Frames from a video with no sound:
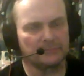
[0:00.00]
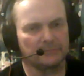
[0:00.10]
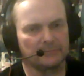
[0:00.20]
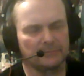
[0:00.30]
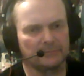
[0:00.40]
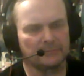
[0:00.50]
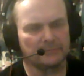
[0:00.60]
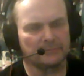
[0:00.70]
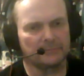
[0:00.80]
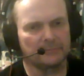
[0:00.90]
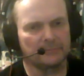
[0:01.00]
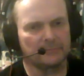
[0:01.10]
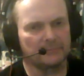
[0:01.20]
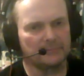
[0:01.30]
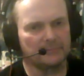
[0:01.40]

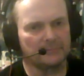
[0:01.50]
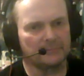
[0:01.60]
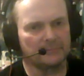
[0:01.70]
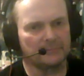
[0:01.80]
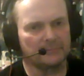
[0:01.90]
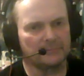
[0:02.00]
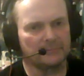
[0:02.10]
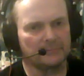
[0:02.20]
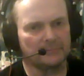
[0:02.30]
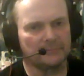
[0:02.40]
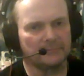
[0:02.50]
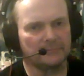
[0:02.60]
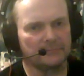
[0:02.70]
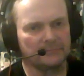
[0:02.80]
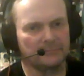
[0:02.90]

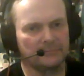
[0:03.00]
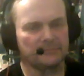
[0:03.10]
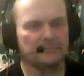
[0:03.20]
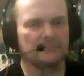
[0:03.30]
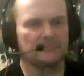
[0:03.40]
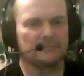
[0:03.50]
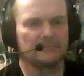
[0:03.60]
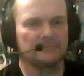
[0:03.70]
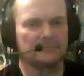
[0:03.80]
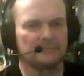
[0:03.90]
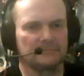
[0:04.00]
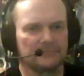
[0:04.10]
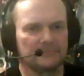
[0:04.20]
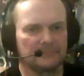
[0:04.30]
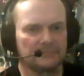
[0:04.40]

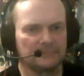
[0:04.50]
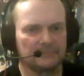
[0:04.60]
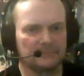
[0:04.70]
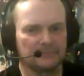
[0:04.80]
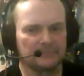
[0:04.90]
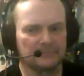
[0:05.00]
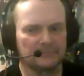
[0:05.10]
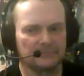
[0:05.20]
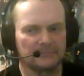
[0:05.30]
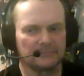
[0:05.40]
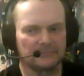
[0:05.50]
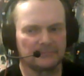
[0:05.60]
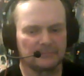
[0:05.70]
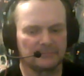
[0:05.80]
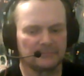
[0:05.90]

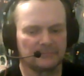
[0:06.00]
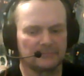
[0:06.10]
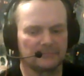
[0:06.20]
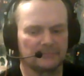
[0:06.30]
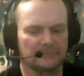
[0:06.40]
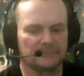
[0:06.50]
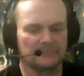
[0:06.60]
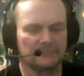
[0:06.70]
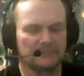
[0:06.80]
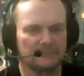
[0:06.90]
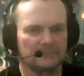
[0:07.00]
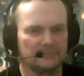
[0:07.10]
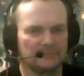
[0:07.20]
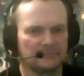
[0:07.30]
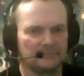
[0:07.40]

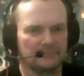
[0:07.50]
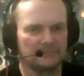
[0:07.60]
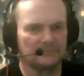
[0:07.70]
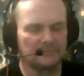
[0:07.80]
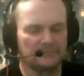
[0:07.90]
(not speaking)